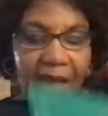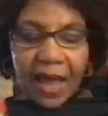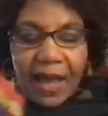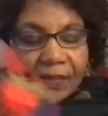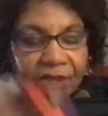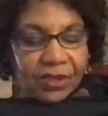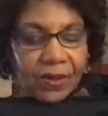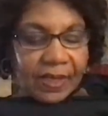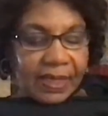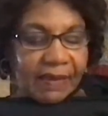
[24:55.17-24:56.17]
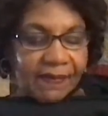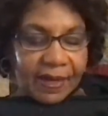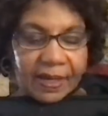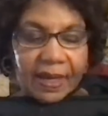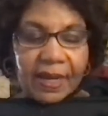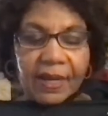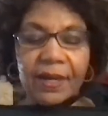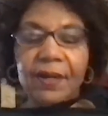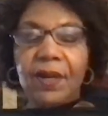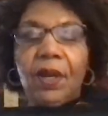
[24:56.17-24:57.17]
I'm just going to leave it in
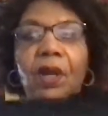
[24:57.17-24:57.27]
here